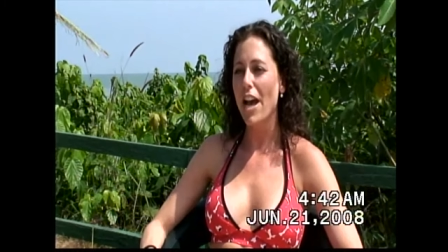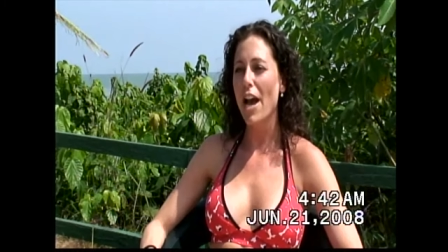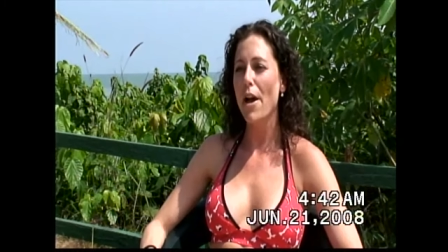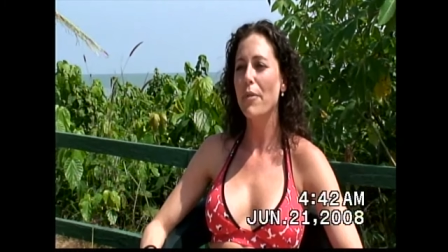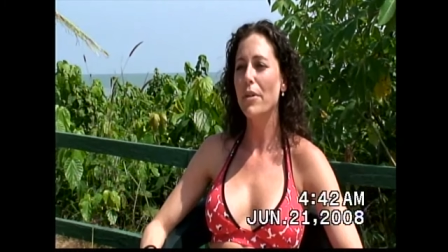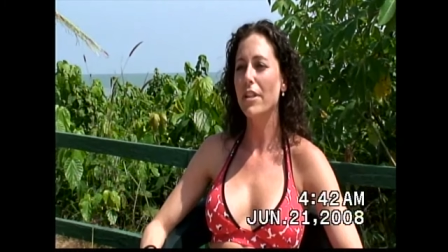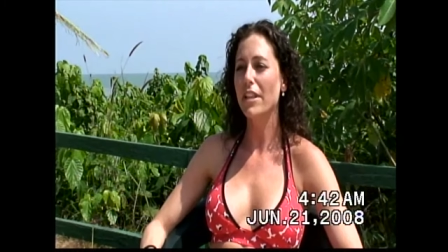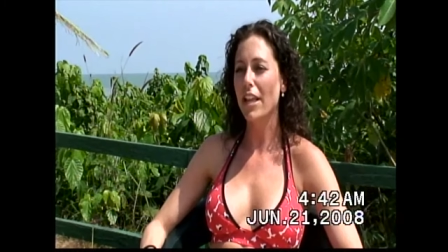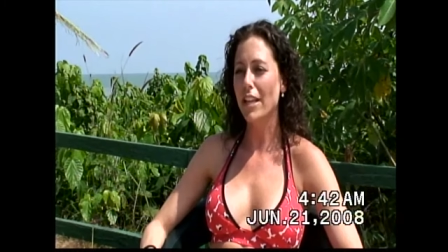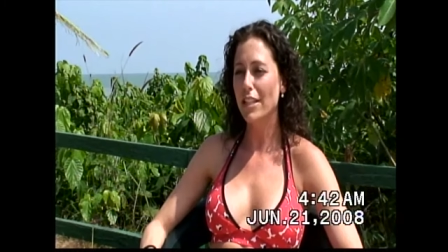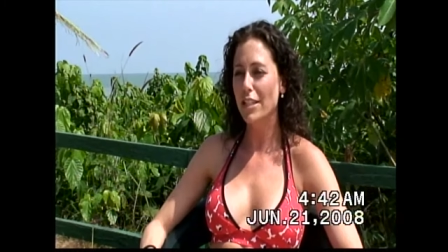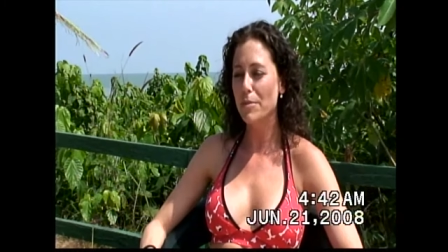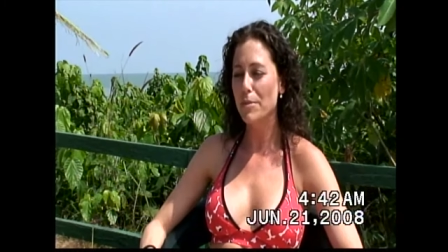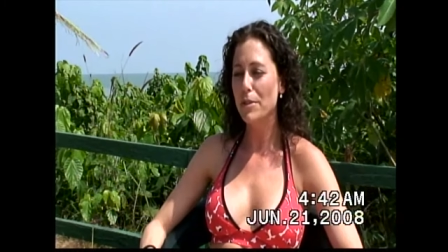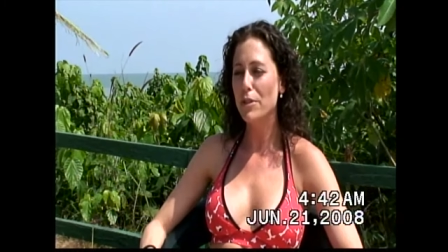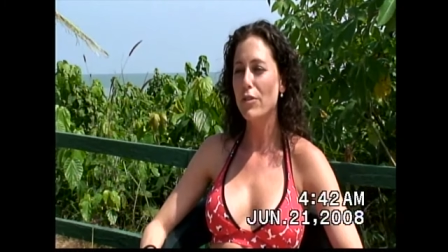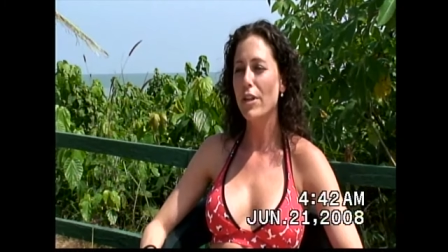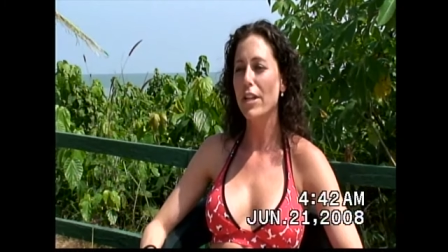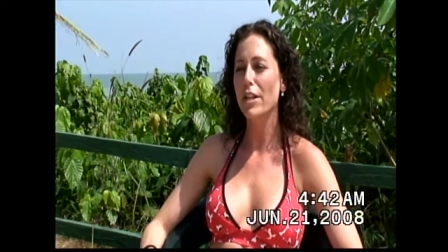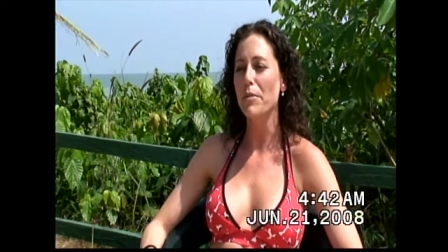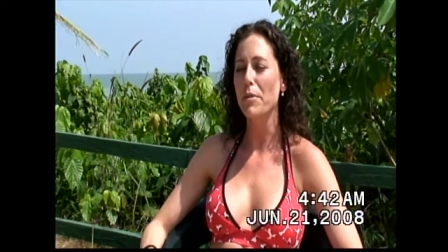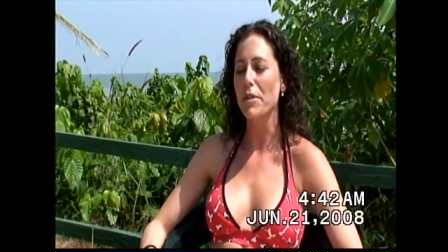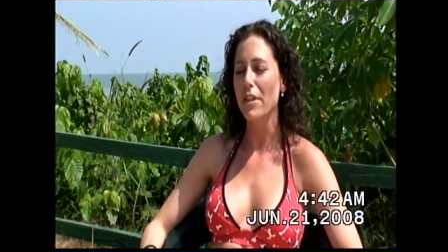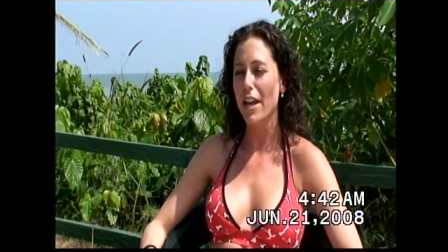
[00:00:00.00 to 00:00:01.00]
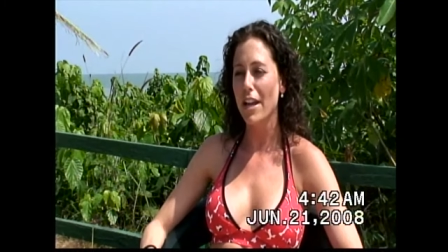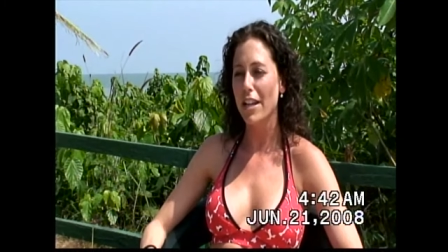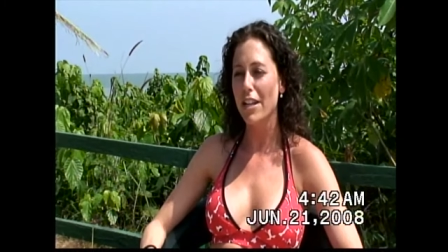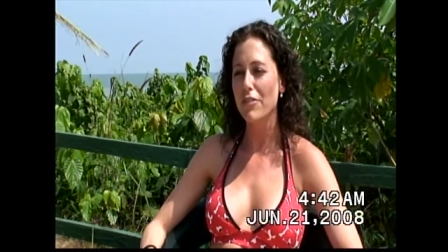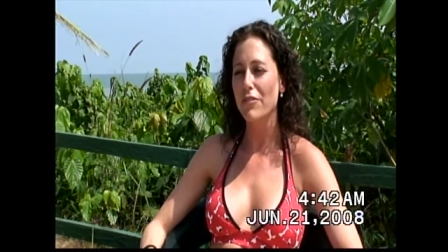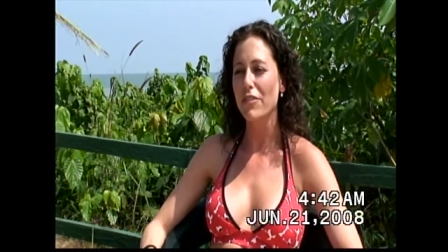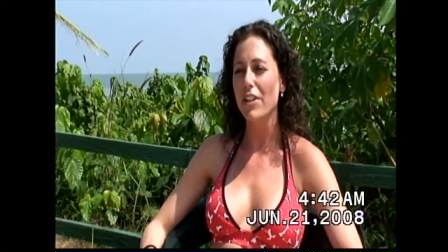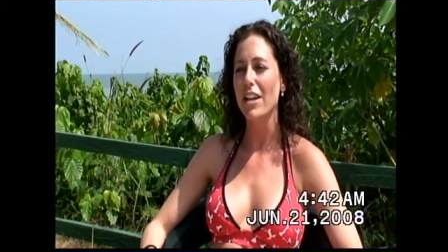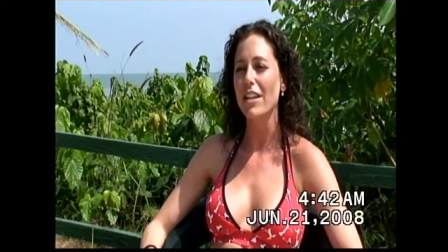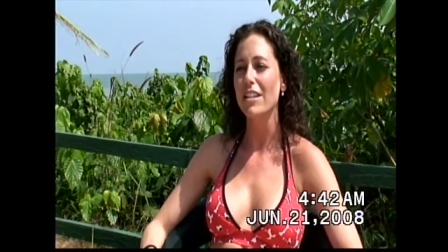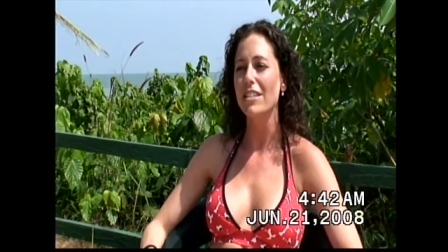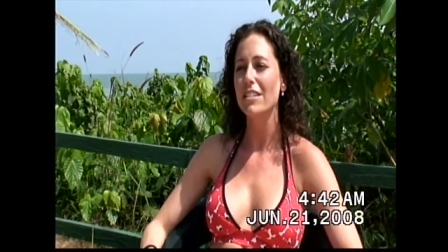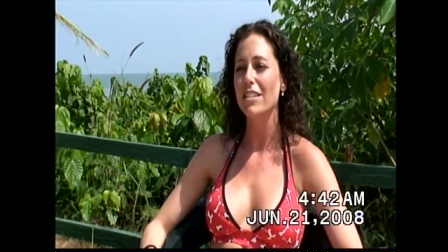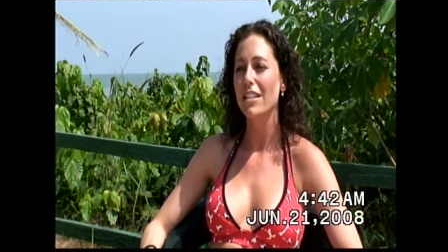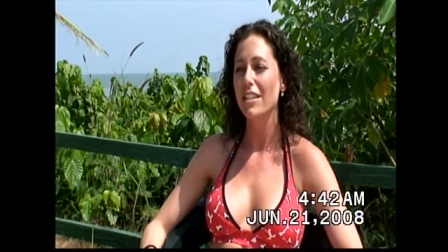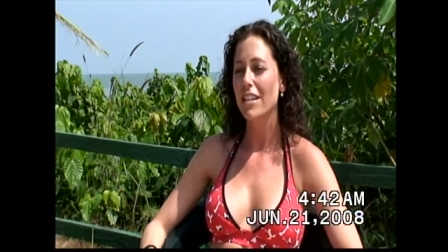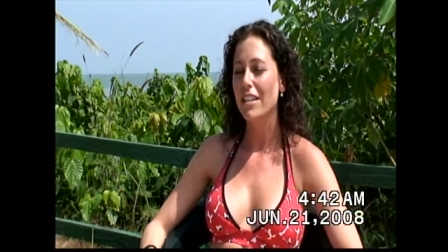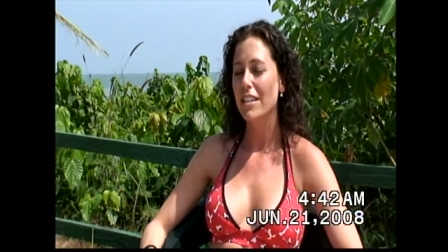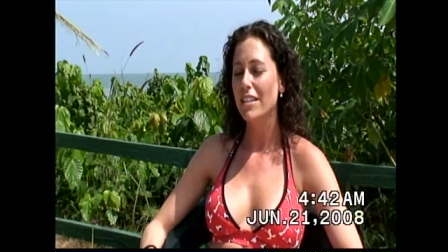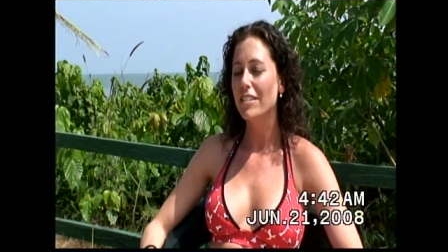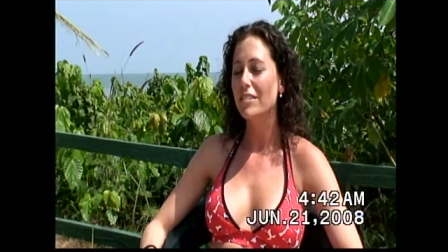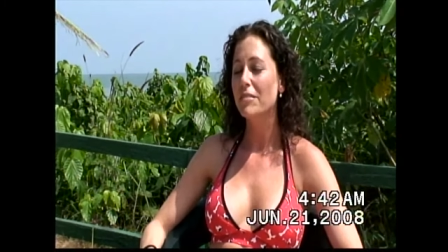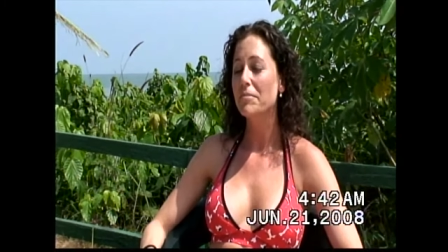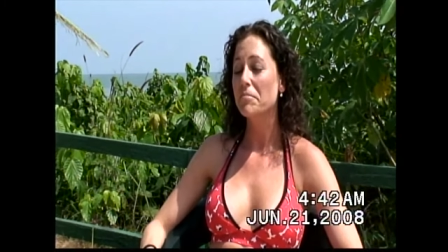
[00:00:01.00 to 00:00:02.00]
I would like to be stranded with Heidi Fleiss.
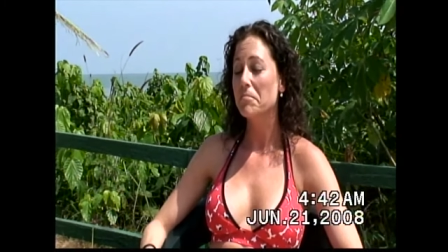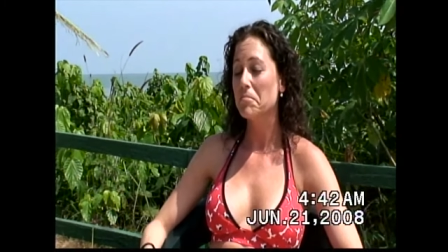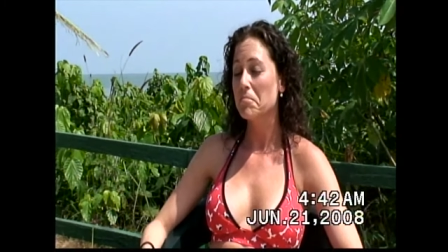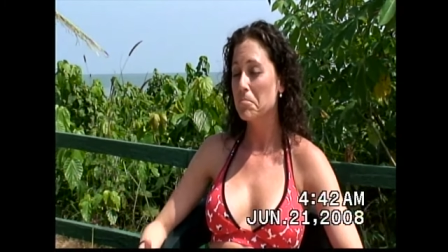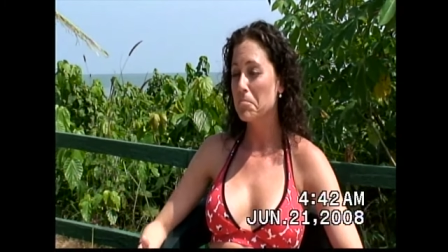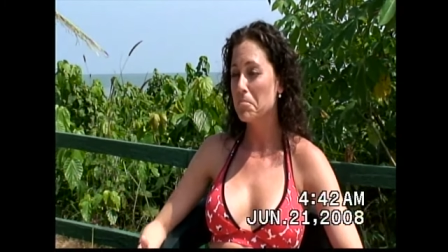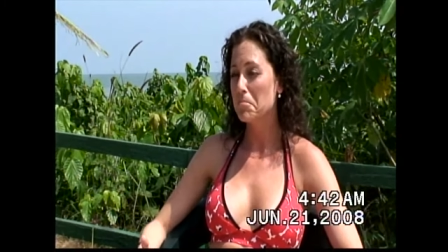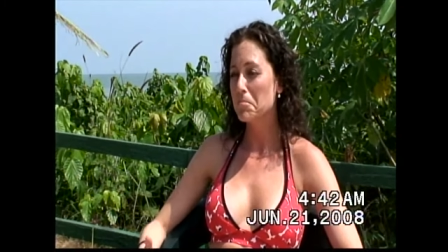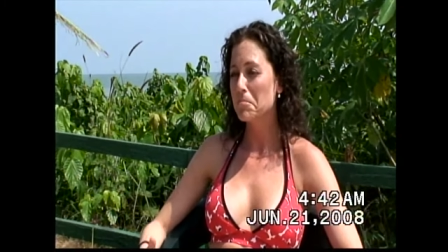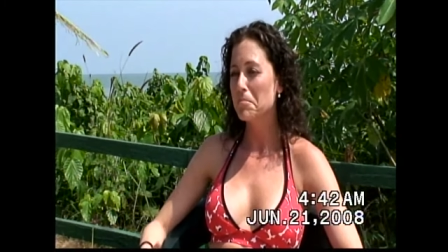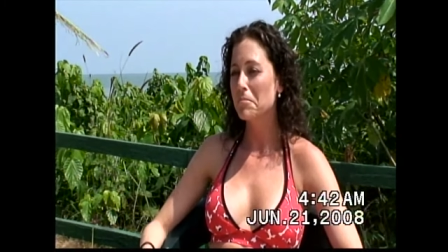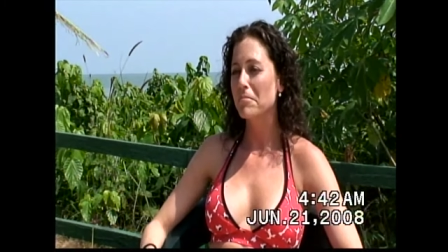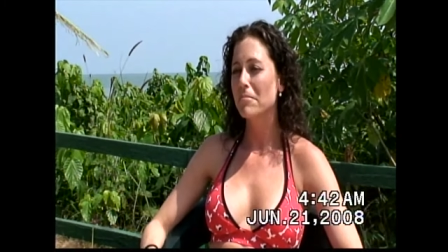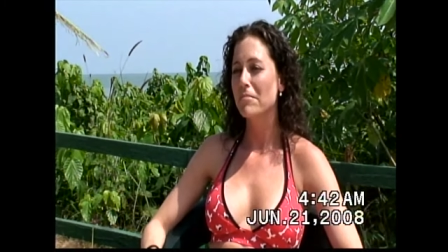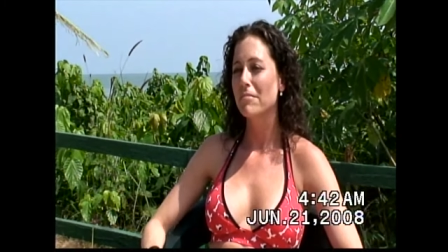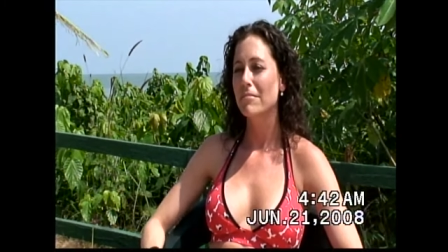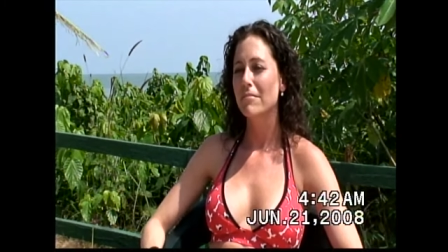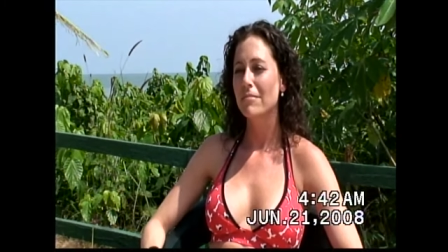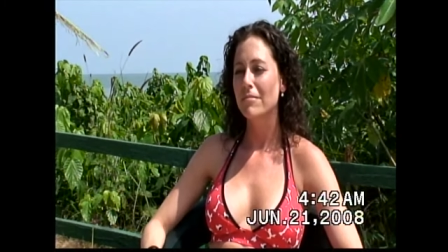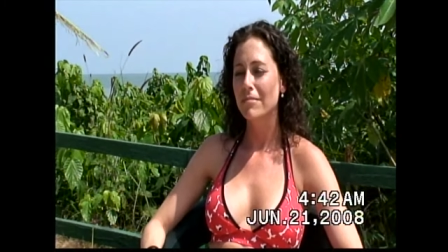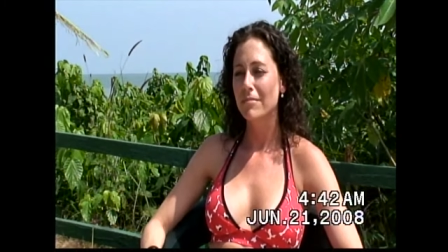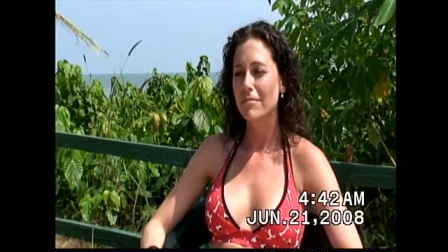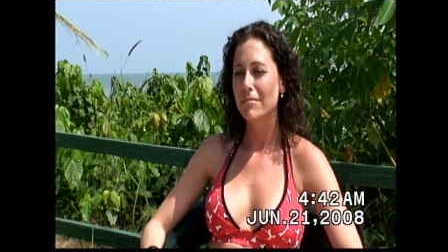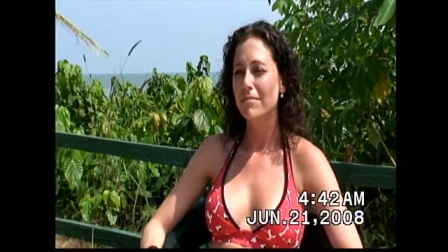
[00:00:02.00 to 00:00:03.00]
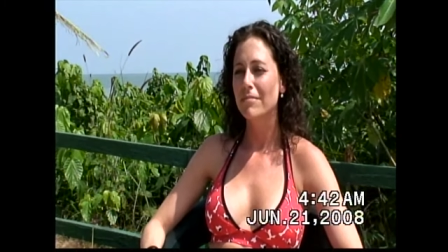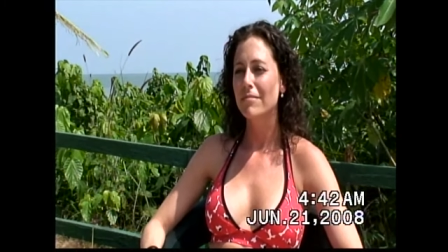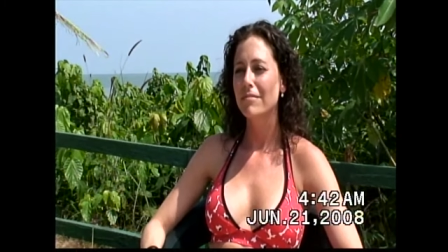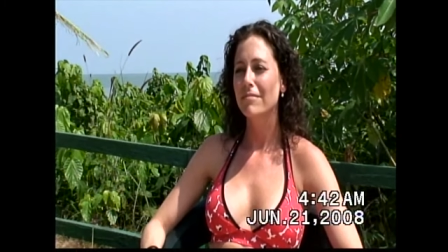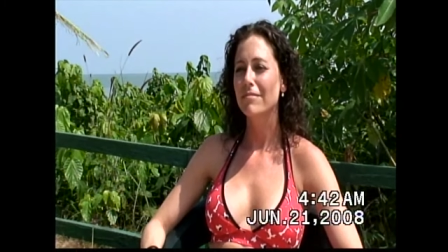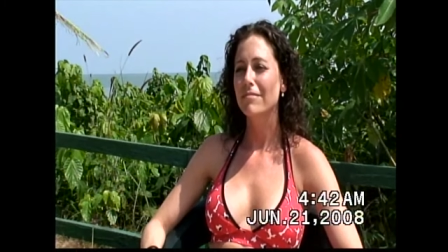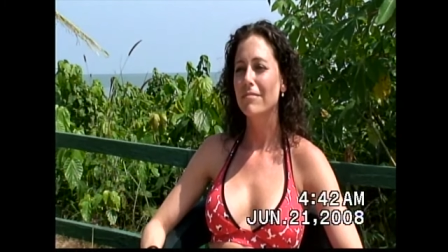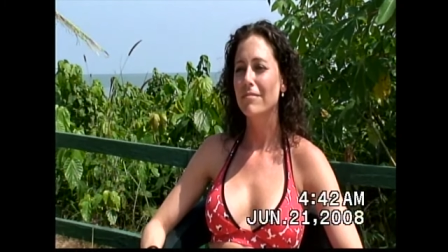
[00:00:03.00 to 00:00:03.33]
Perfect.